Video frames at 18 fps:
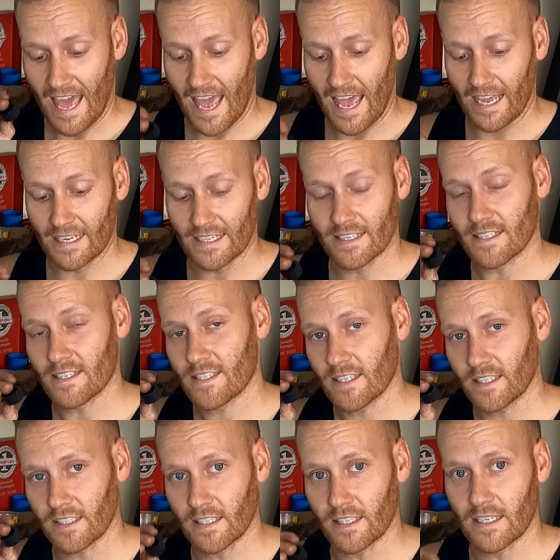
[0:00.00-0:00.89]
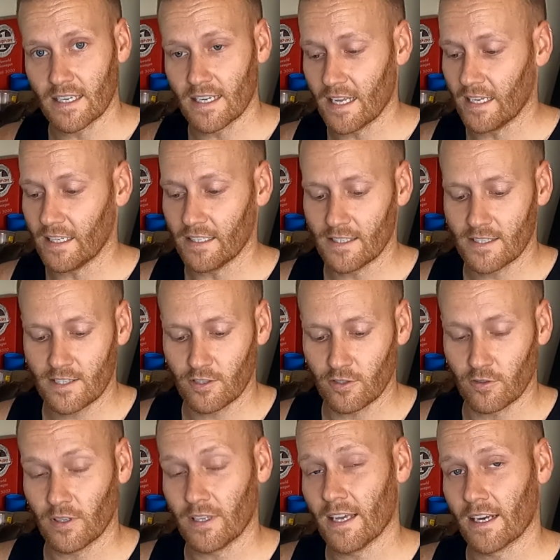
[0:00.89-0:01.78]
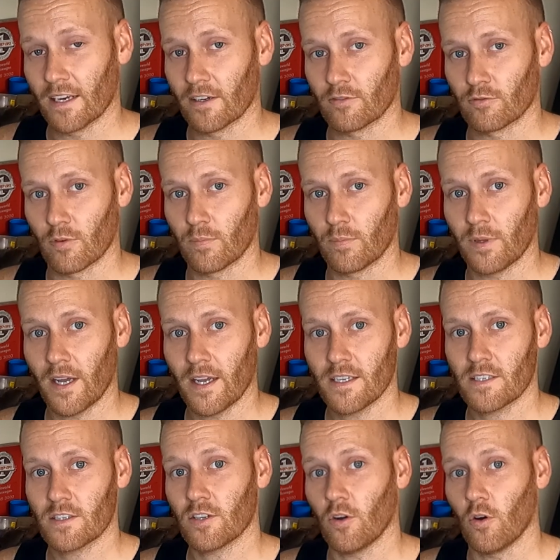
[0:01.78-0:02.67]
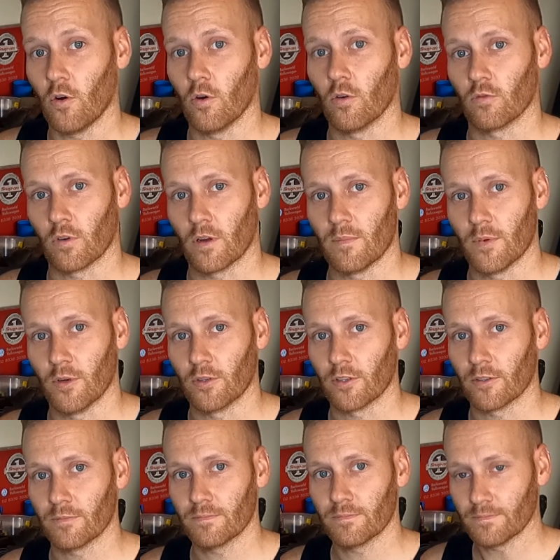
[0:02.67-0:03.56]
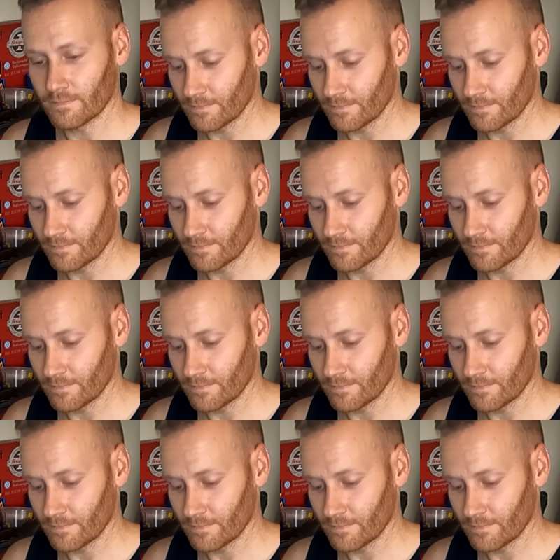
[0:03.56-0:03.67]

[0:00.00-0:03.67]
and you need to get it replaced or rebuild it.